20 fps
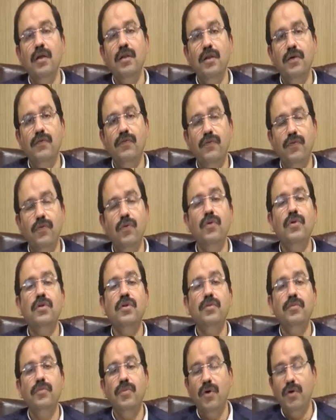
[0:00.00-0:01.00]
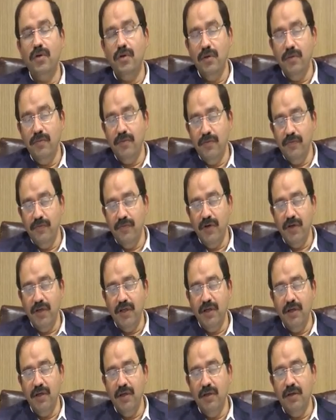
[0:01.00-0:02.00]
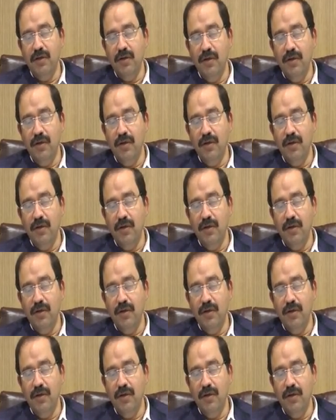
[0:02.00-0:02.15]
The fourth important vertical